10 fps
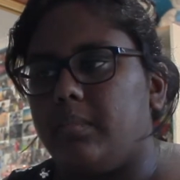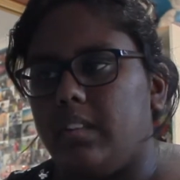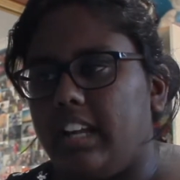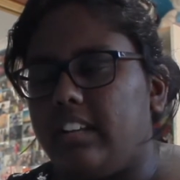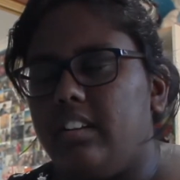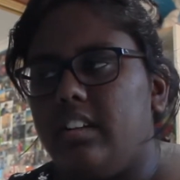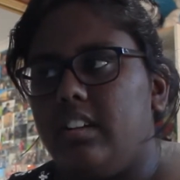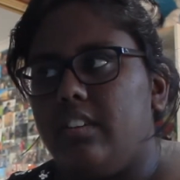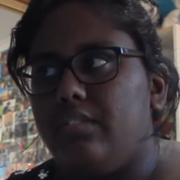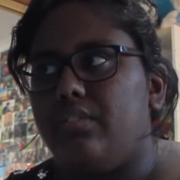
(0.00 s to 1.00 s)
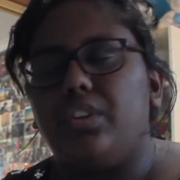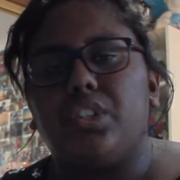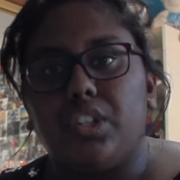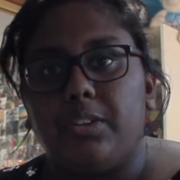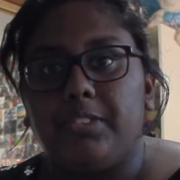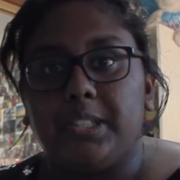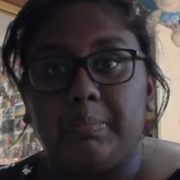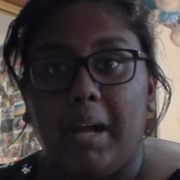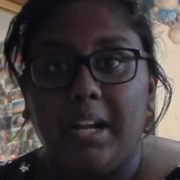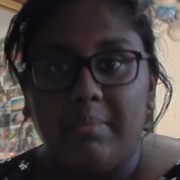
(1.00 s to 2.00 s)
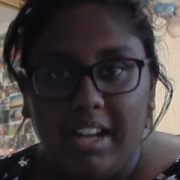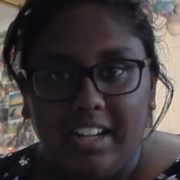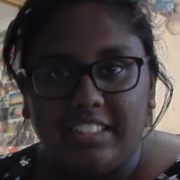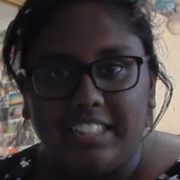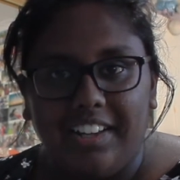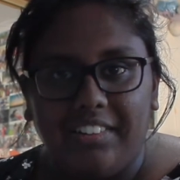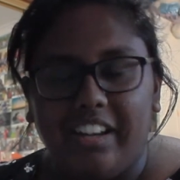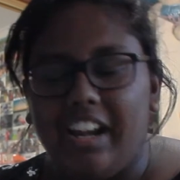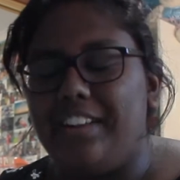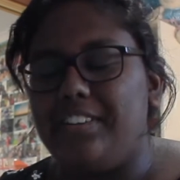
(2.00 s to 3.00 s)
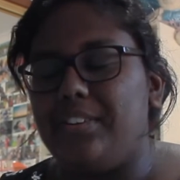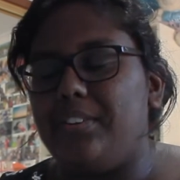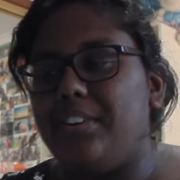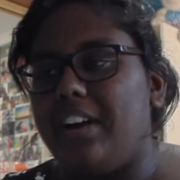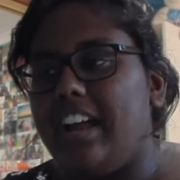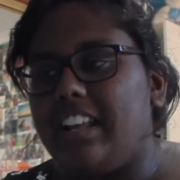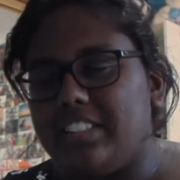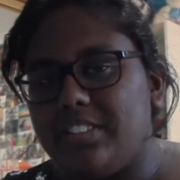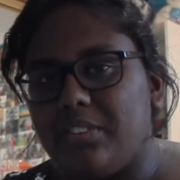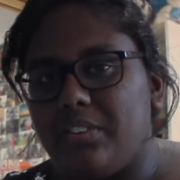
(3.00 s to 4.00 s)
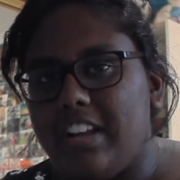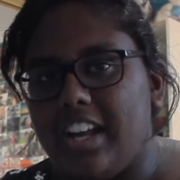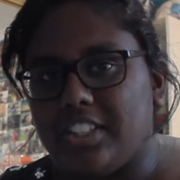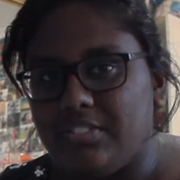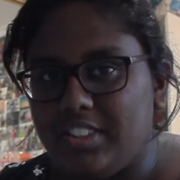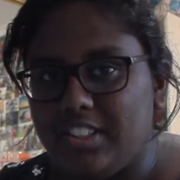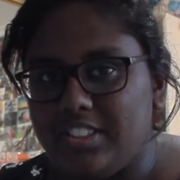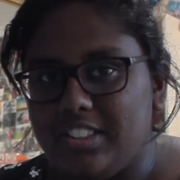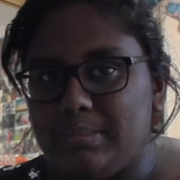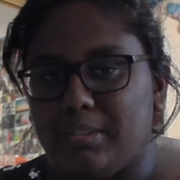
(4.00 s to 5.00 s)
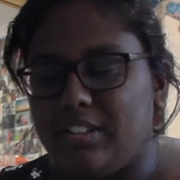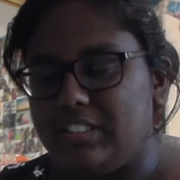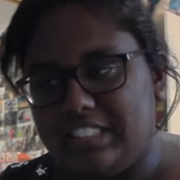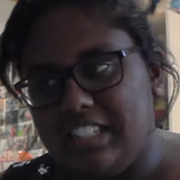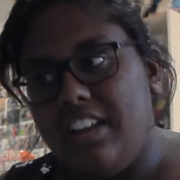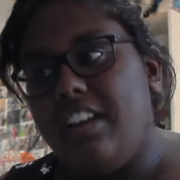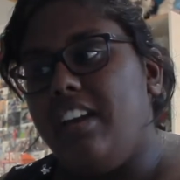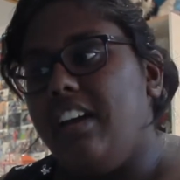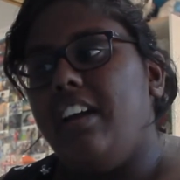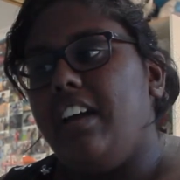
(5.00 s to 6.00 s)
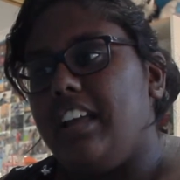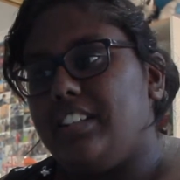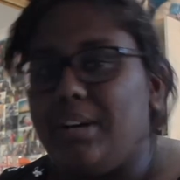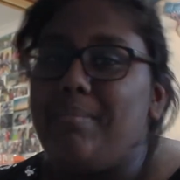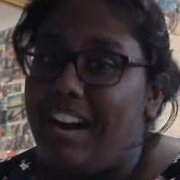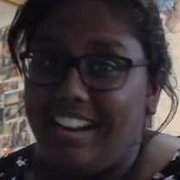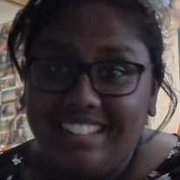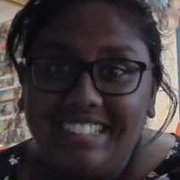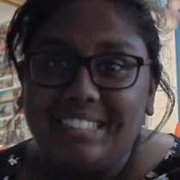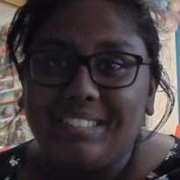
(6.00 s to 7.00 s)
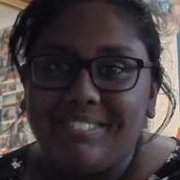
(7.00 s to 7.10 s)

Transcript: like, version of Spider-Man is out, and I knew I had to do a reaction video to this because Tom Hardy's